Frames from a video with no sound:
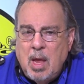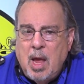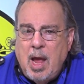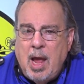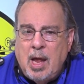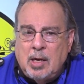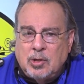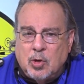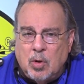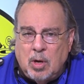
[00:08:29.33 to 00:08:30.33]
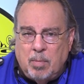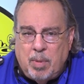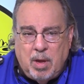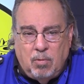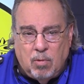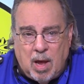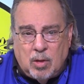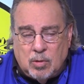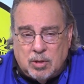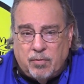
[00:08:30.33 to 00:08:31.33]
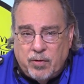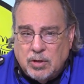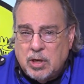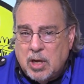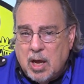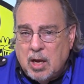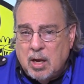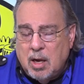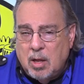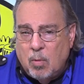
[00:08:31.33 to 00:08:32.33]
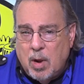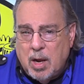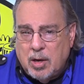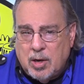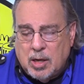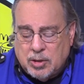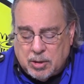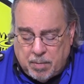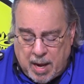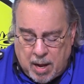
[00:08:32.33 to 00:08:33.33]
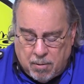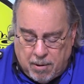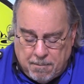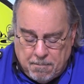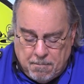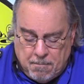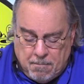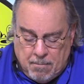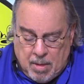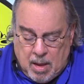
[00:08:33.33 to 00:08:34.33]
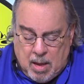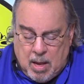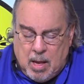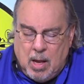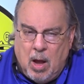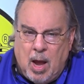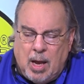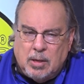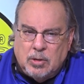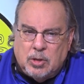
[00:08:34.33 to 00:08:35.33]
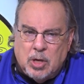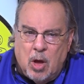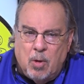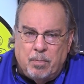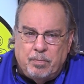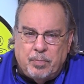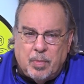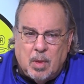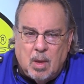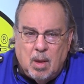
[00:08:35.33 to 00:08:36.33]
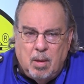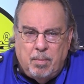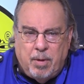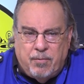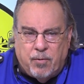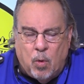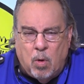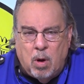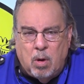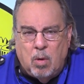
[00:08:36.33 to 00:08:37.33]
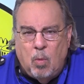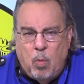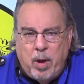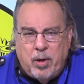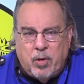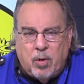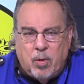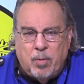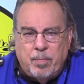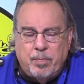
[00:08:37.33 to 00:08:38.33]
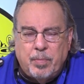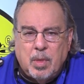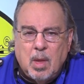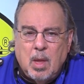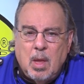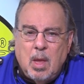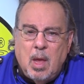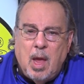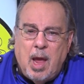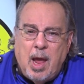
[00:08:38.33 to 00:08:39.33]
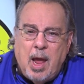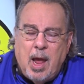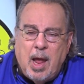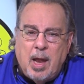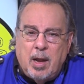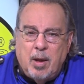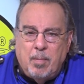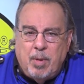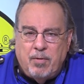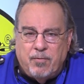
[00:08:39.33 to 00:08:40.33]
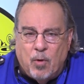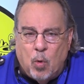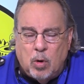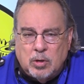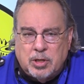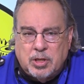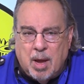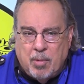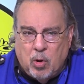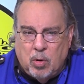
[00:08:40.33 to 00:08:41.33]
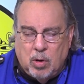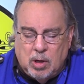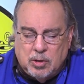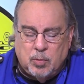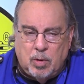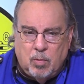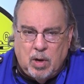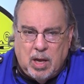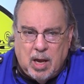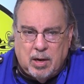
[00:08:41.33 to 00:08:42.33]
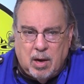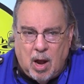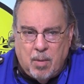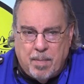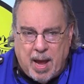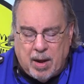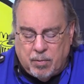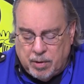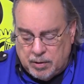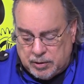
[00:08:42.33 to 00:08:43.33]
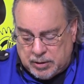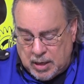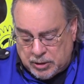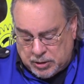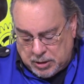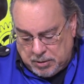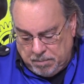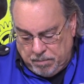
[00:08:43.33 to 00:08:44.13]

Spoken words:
and it's going to be rather sophisticated in the way it tests the battery. All right, so before winter and before summer is when we get our batteries tested.